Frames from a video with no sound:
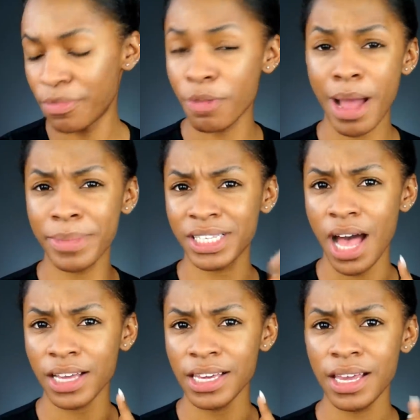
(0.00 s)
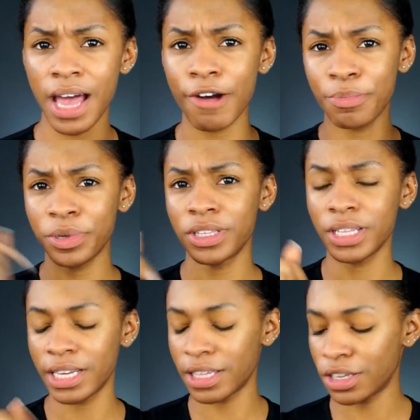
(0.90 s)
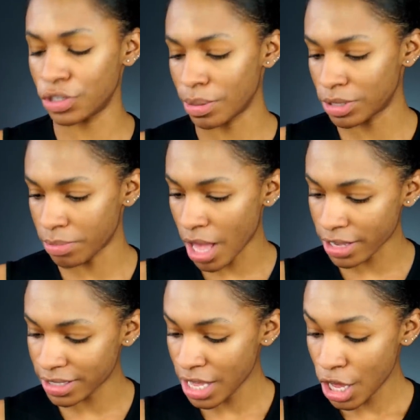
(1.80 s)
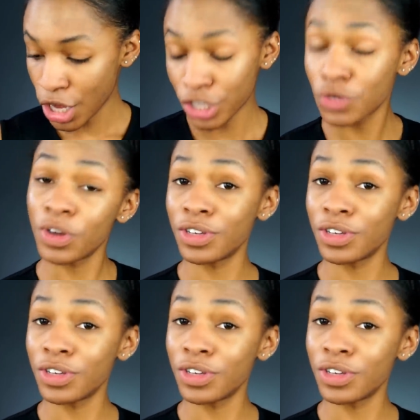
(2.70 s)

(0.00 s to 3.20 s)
They're by Misaki. I'll put the link in the description box. That's where